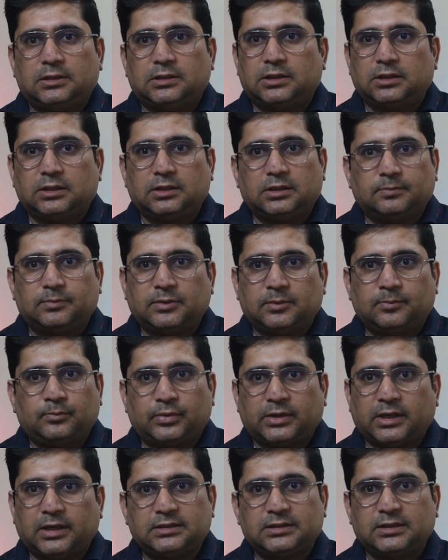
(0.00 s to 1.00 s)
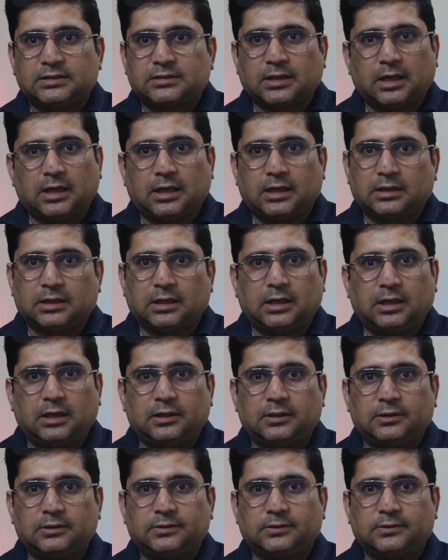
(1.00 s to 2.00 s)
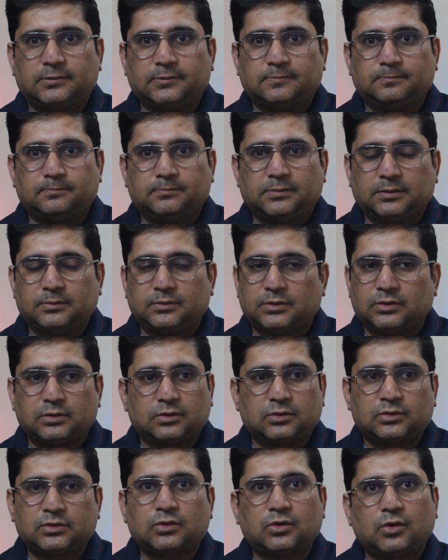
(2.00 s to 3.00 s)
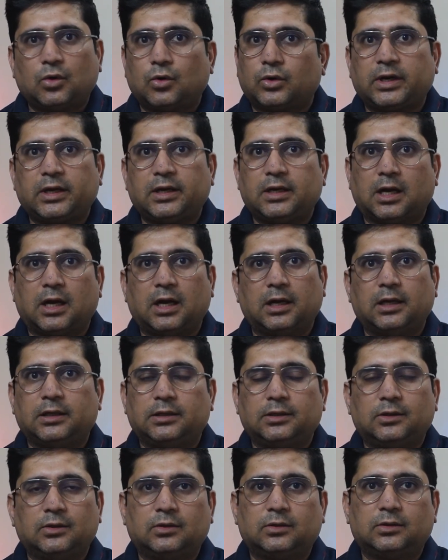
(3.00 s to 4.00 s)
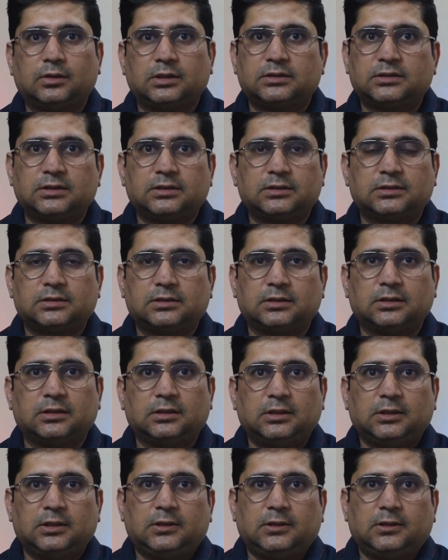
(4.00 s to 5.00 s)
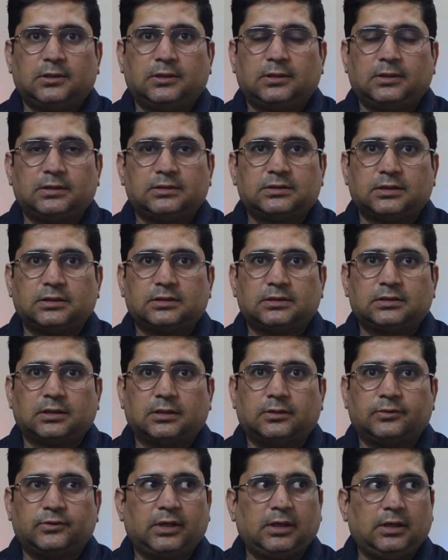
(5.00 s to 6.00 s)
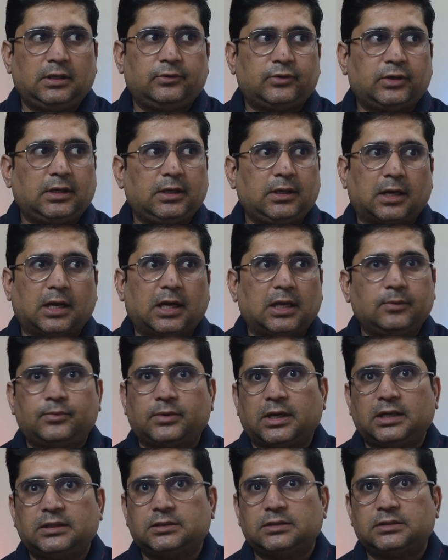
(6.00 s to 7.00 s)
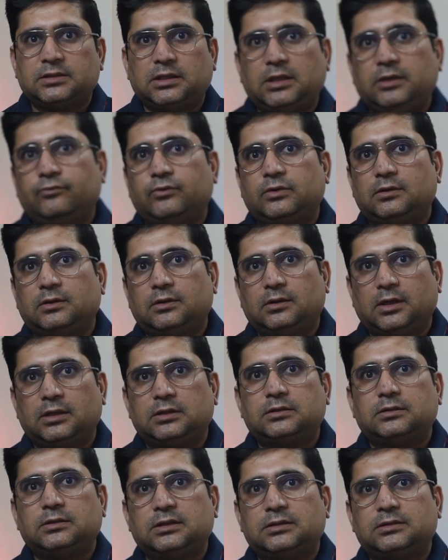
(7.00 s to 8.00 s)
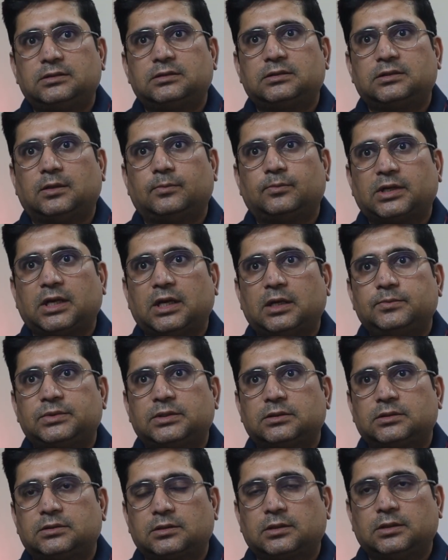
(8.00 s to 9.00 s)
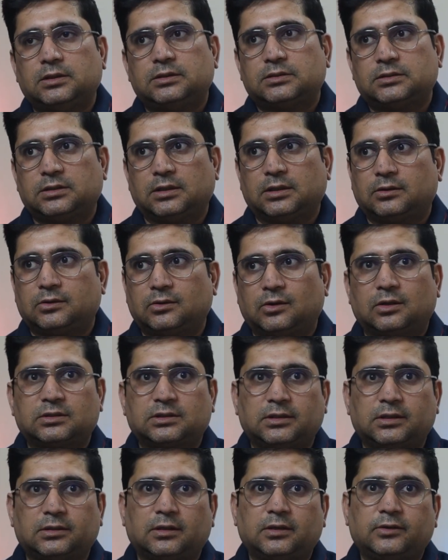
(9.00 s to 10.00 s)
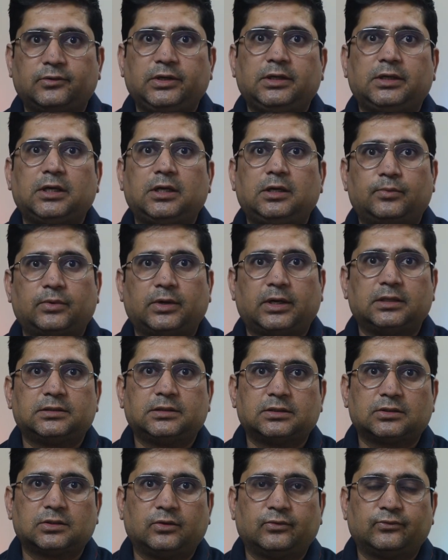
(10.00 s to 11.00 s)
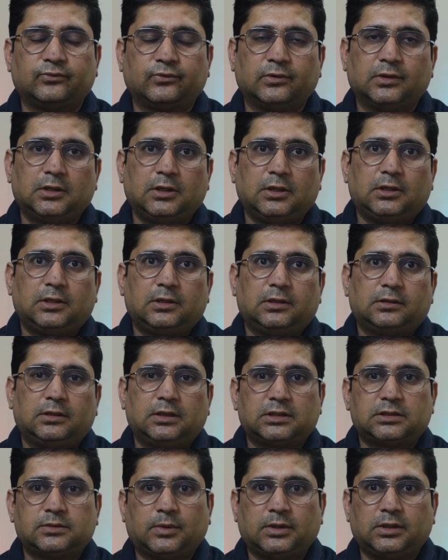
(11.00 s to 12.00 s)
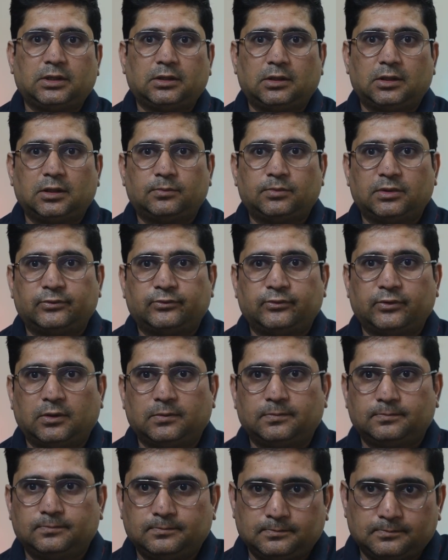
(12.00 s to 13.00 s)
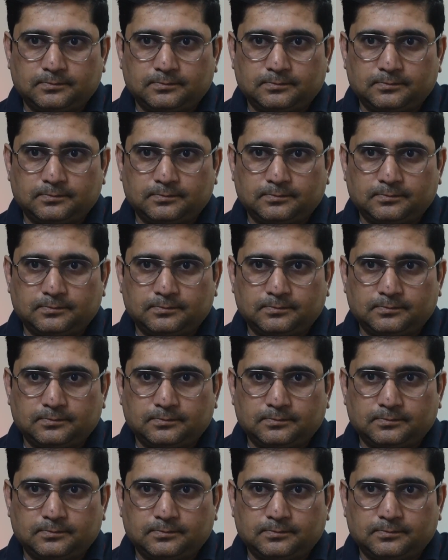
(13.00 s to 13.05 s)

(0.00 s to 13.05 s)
the prices are are scoring high you know it's it's uh, it's it's really really high prices even it it's sometimes it's it's uh, crossing the retail prices of this particular perfume